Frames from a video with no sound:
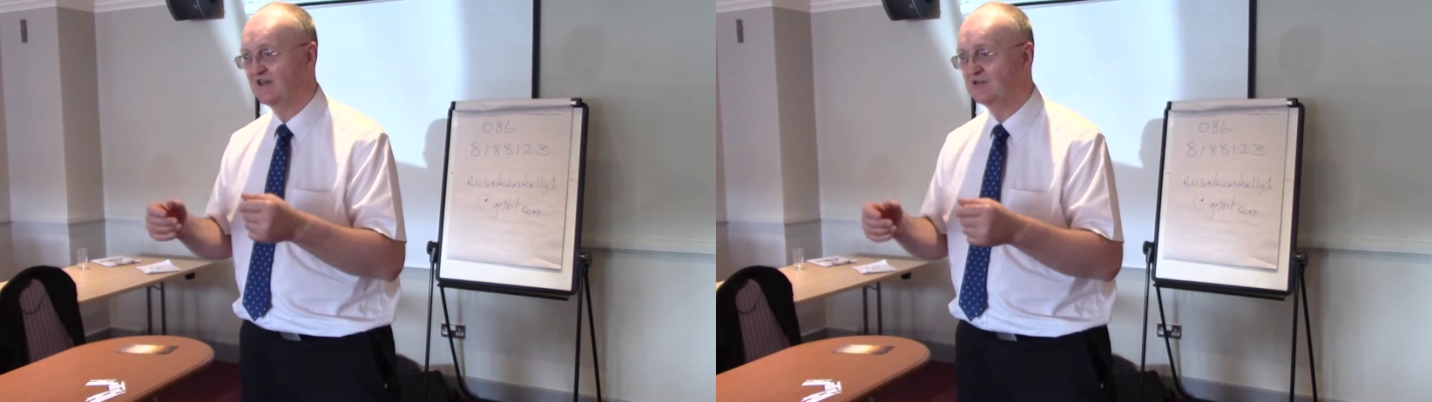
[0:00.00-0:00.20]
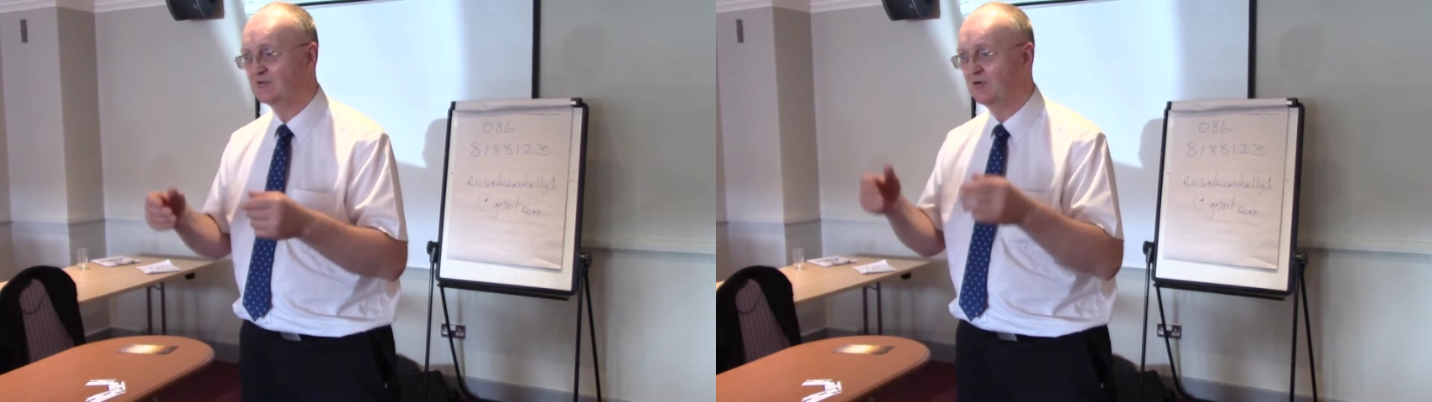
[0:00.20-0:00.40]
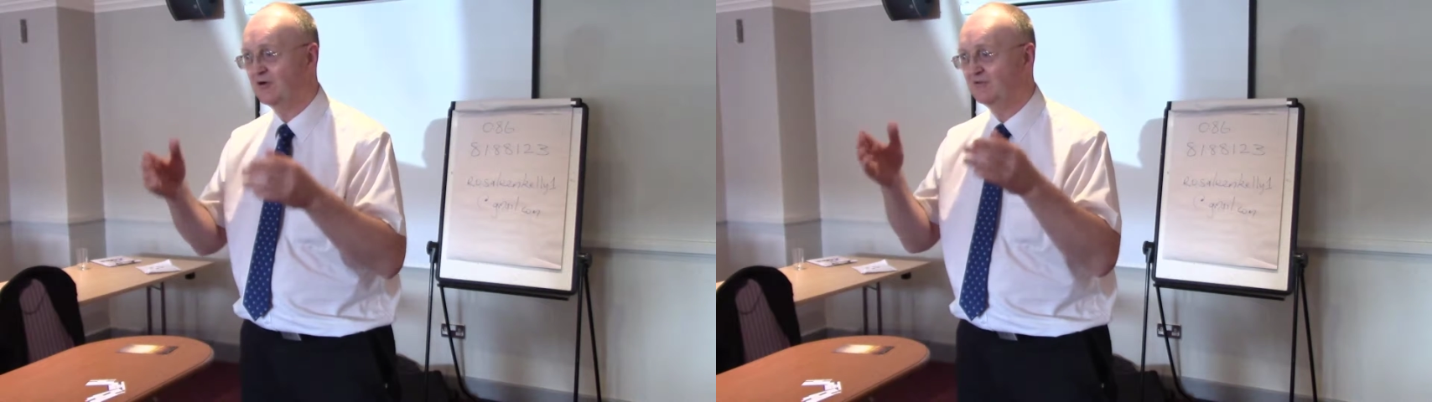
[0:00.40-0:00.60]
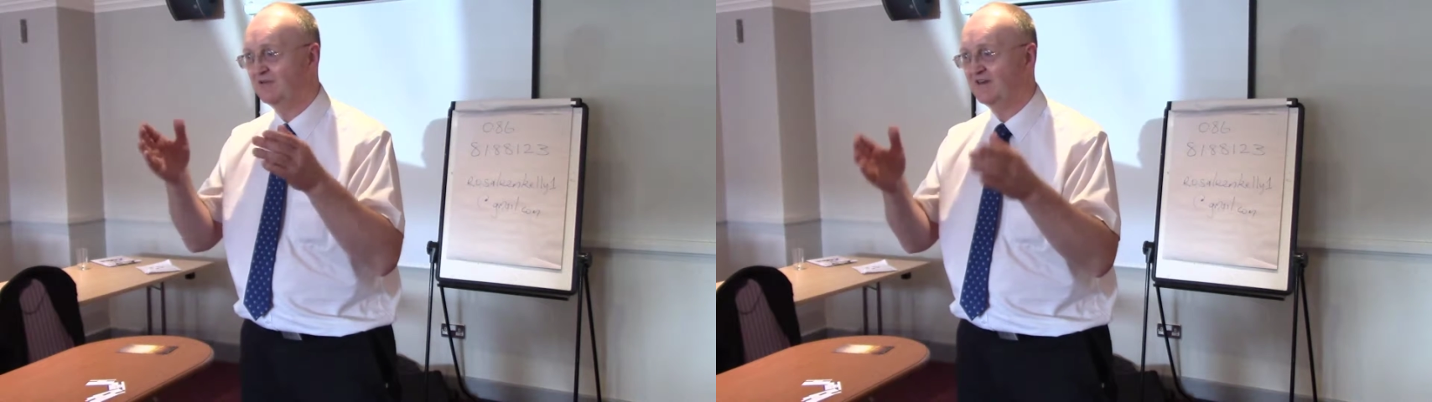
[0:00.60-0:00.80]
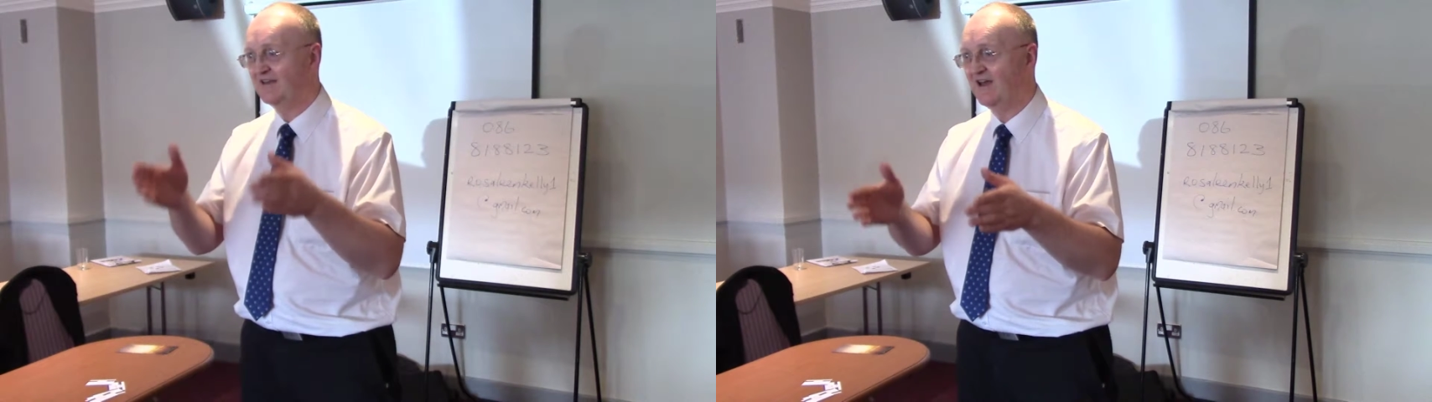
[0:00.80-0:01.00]
then you're only
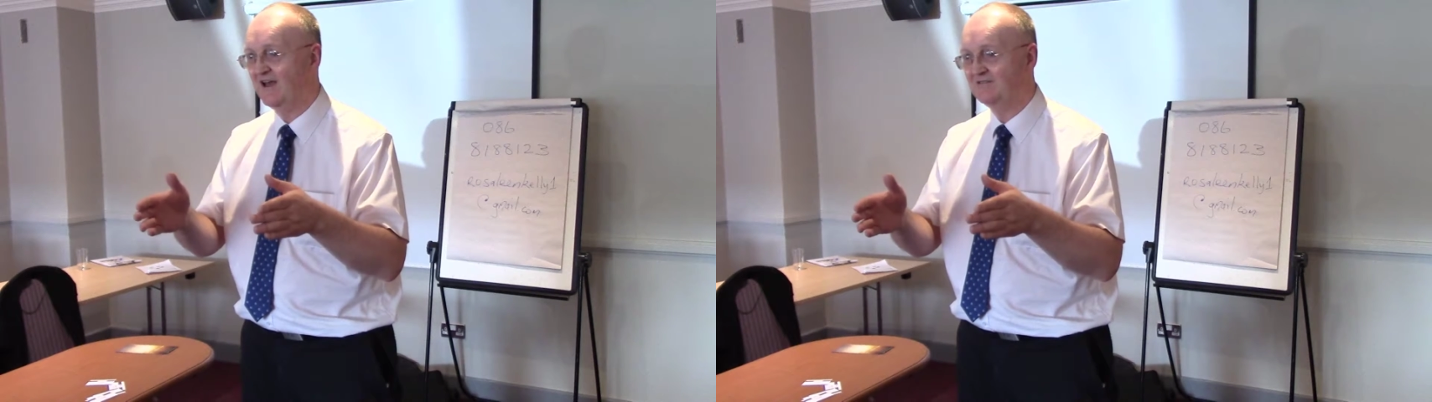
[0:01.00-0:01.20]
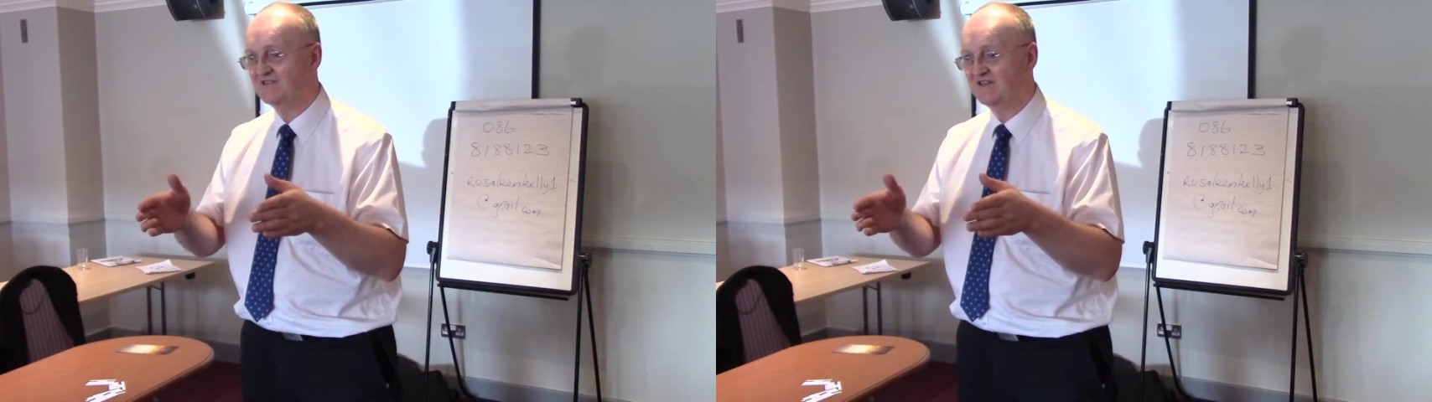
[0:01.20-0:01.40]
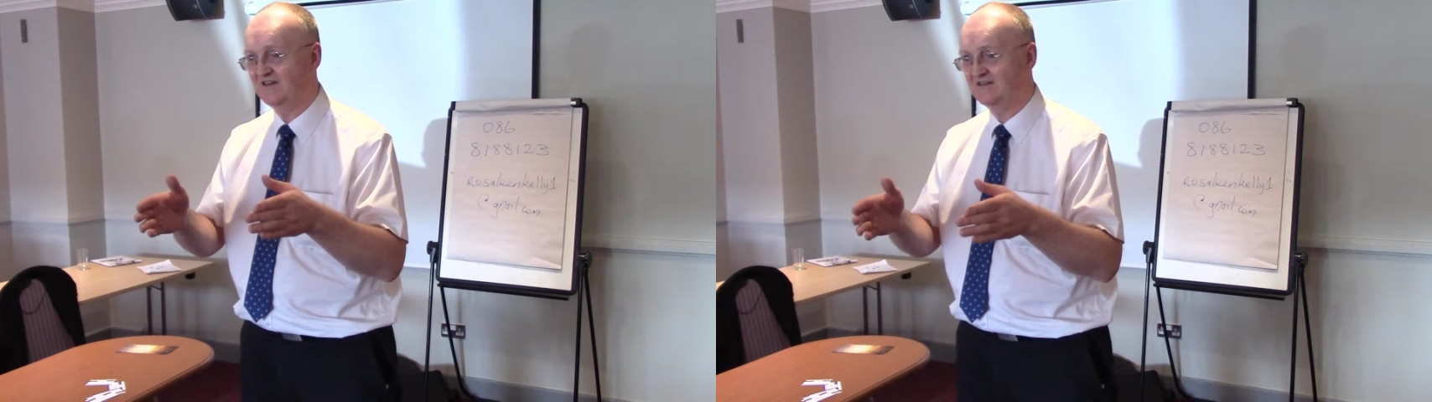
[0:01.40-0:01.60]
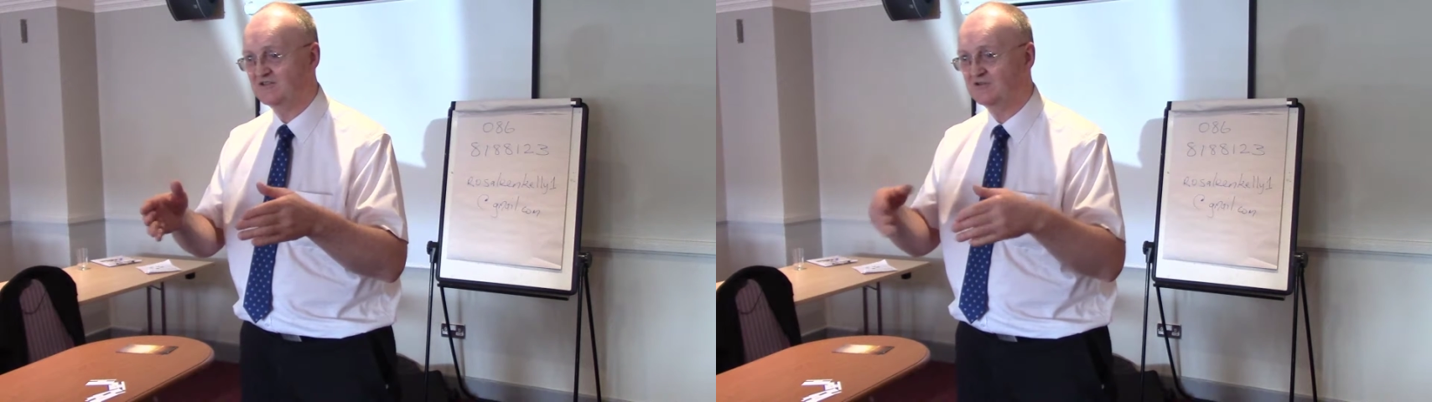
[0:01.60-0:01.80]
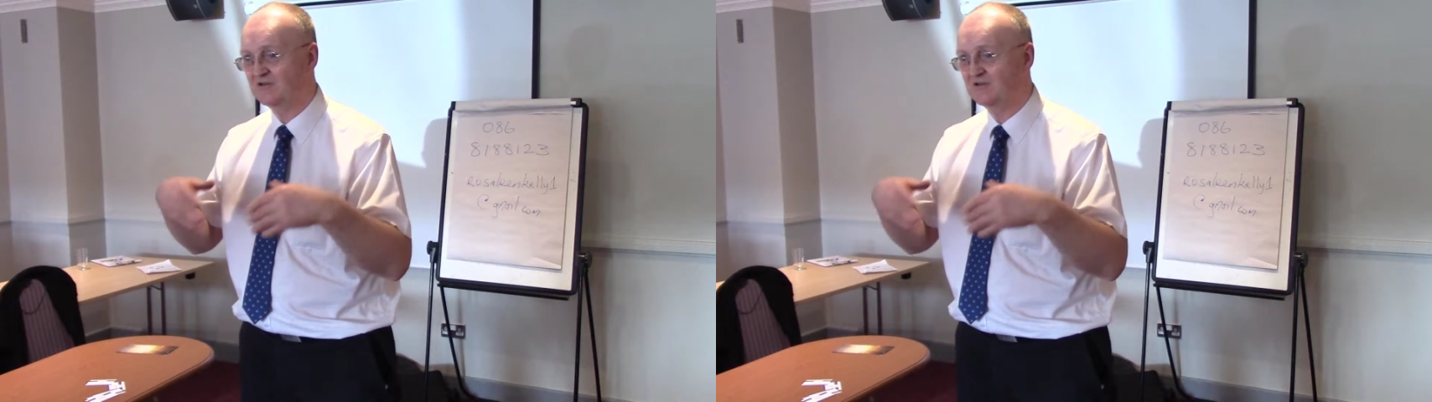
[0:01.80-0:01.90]
reading half a sentence.